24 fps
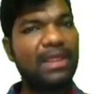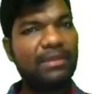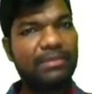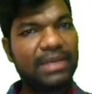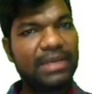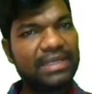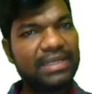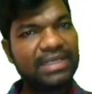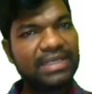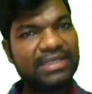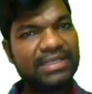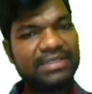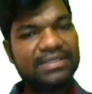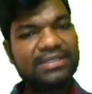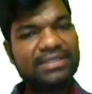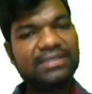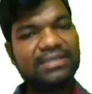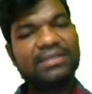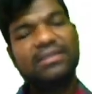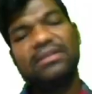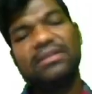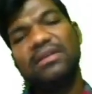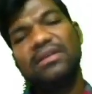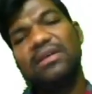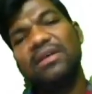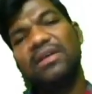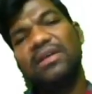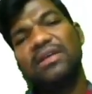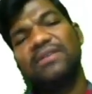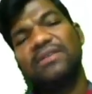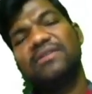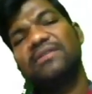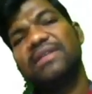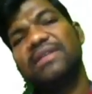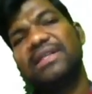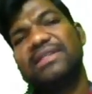methods.
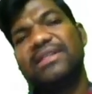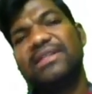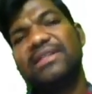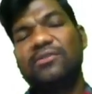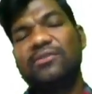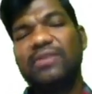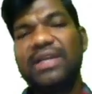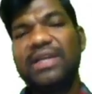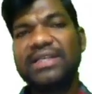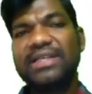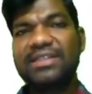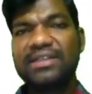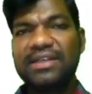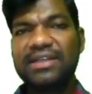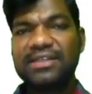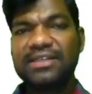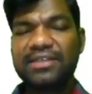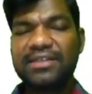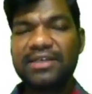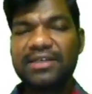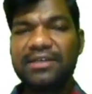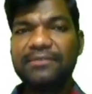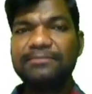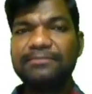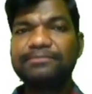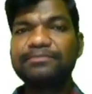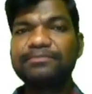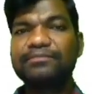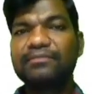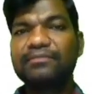So that's the today's lecture.